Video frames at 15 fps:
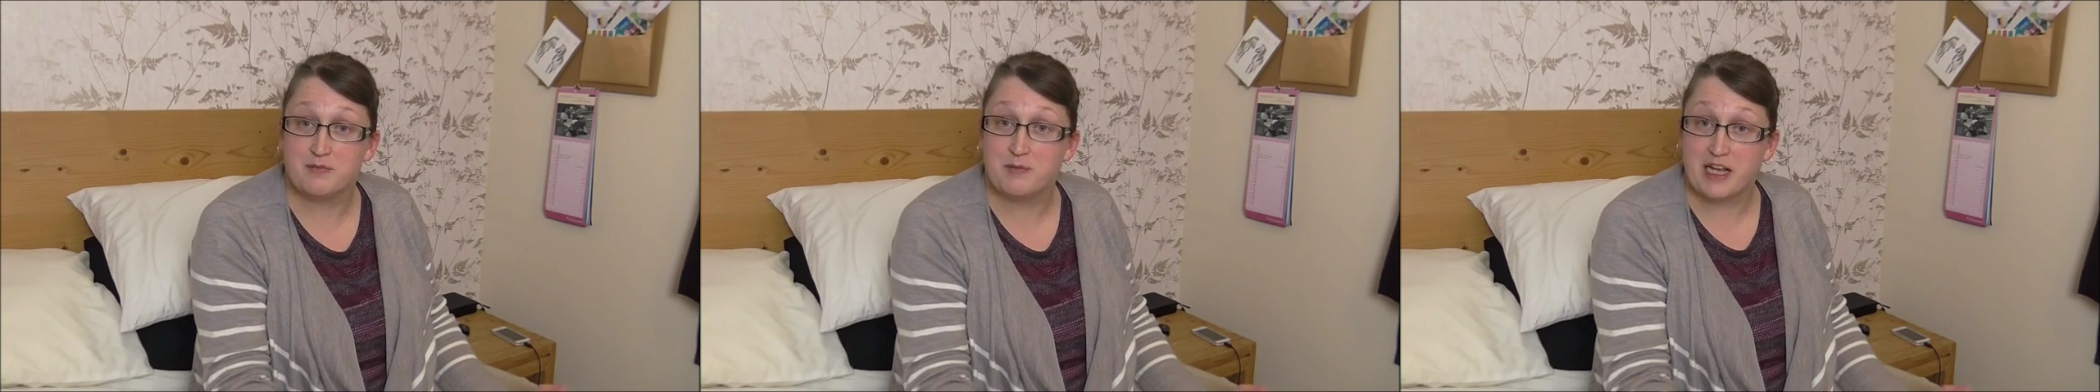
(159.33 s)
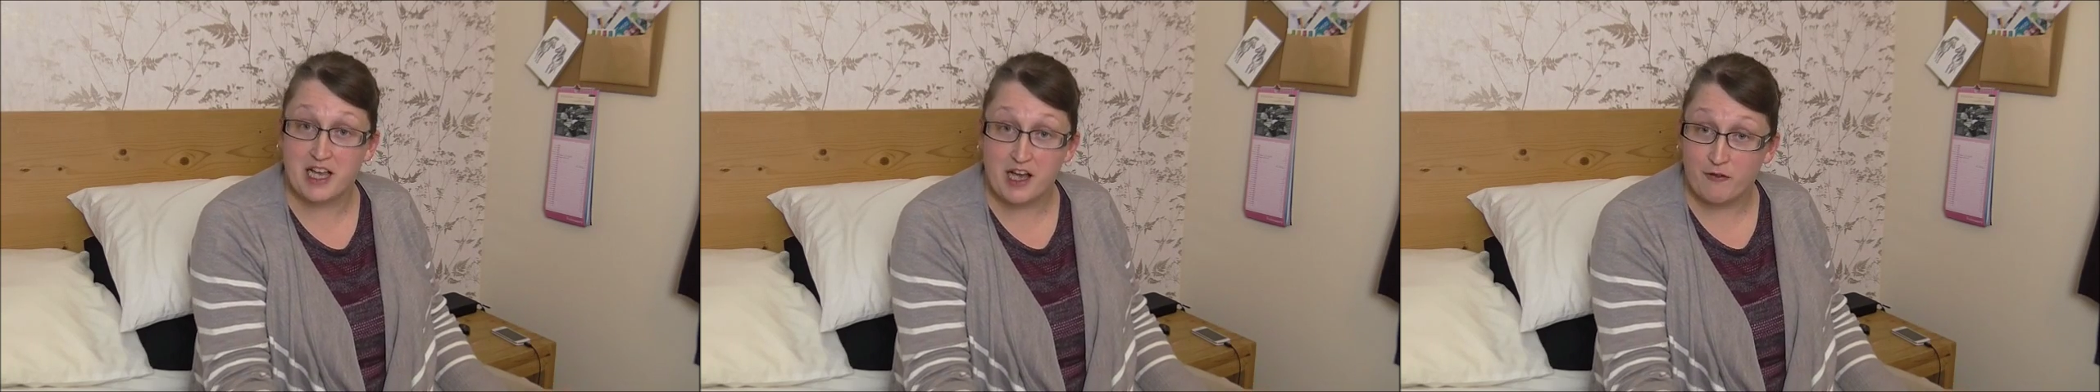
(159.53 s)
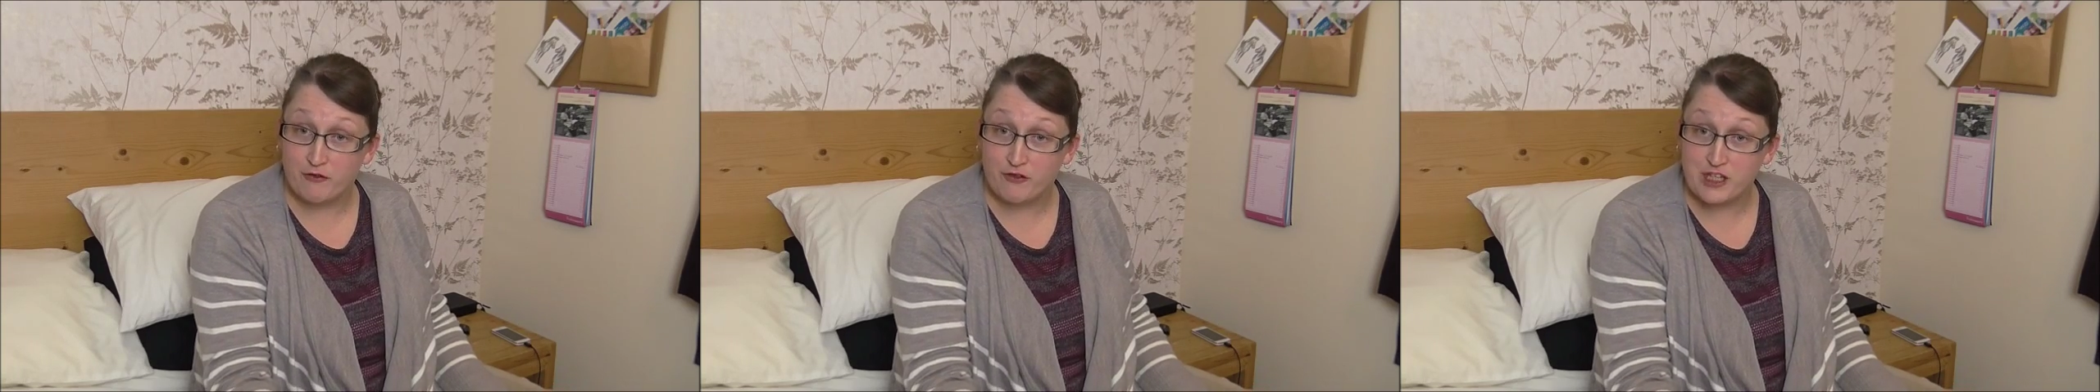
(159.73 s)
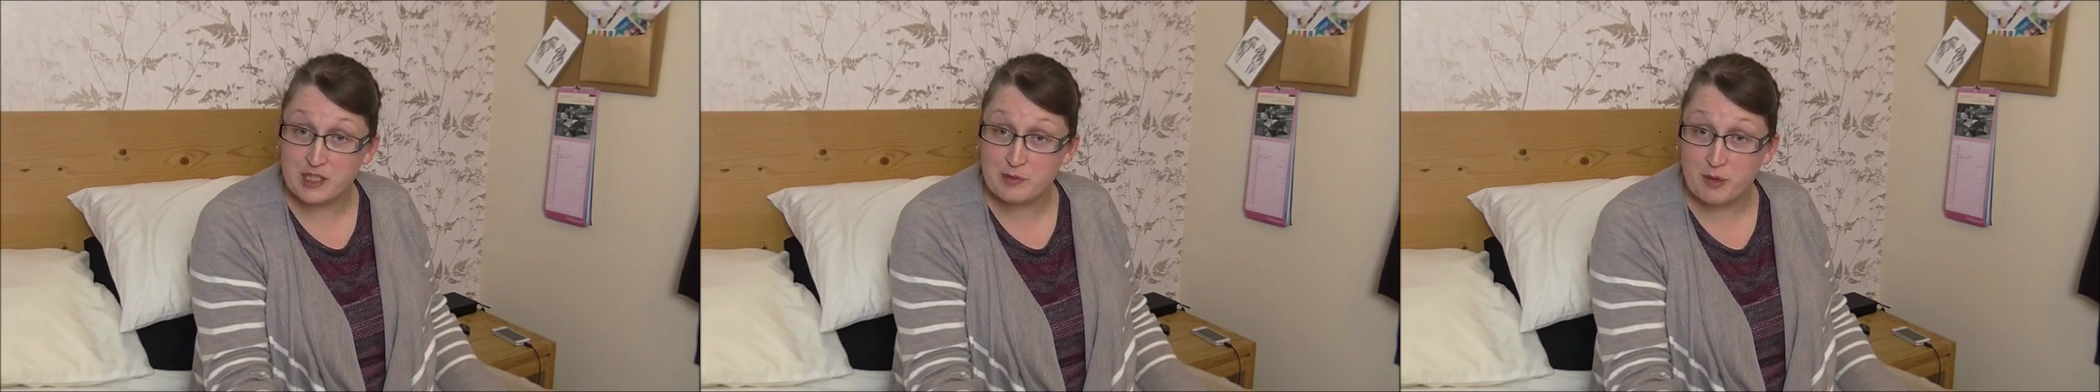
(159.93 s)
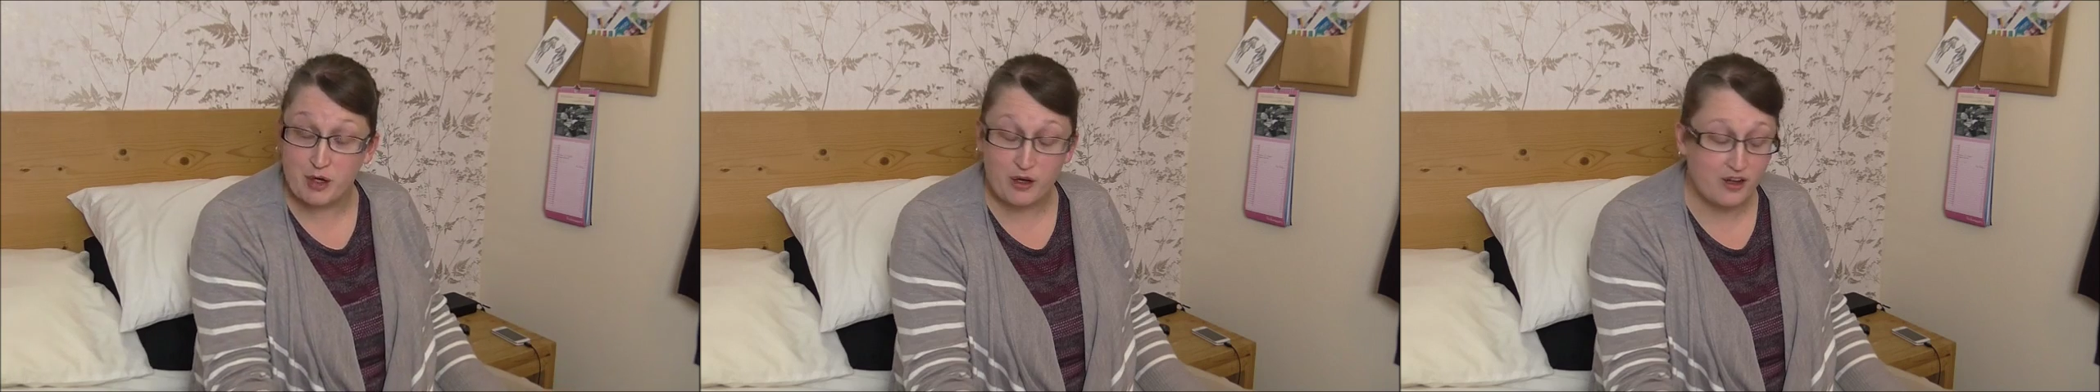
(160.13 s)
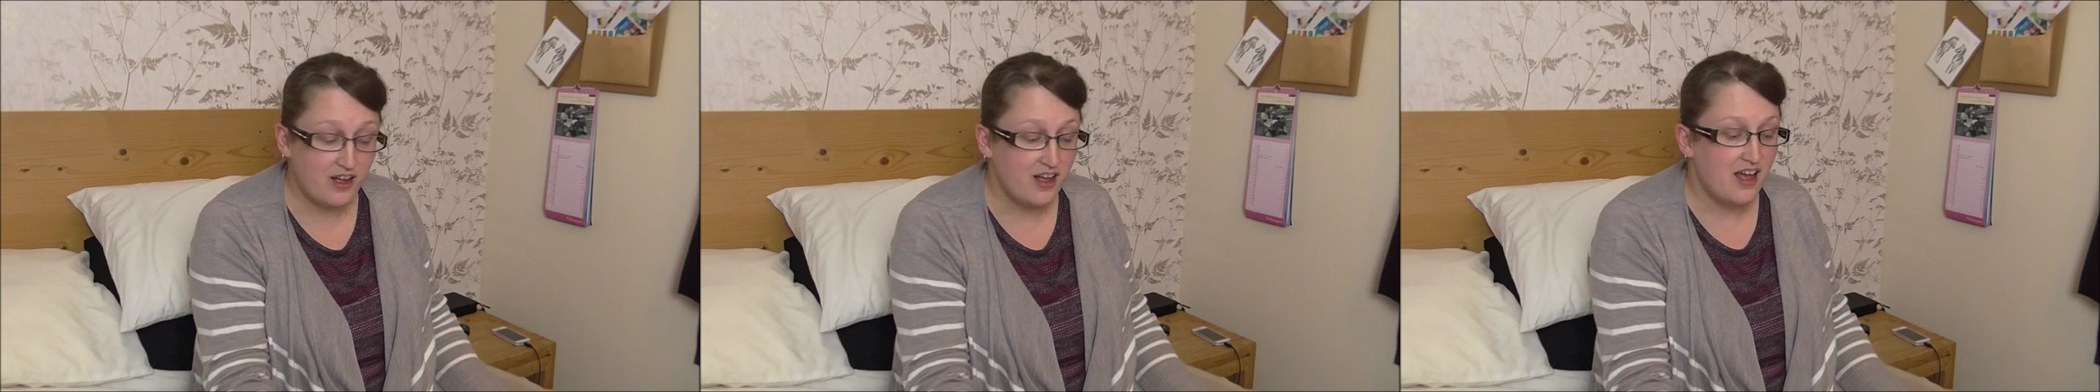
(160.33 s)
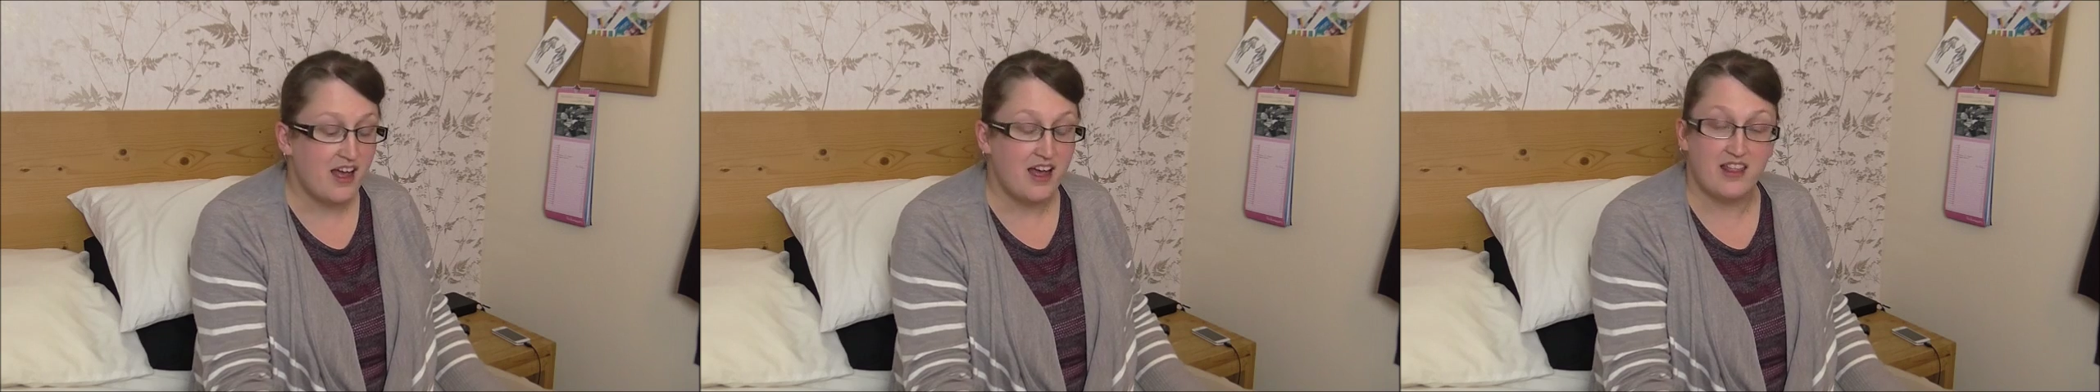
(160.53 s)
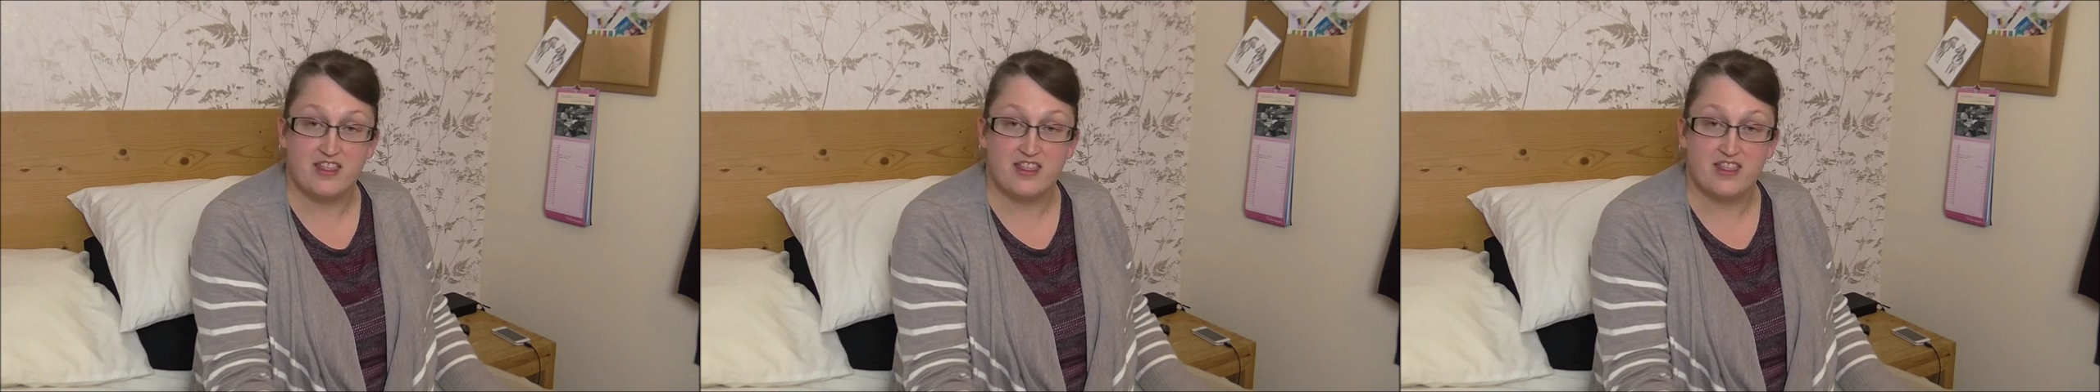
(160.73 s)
is my comfy spot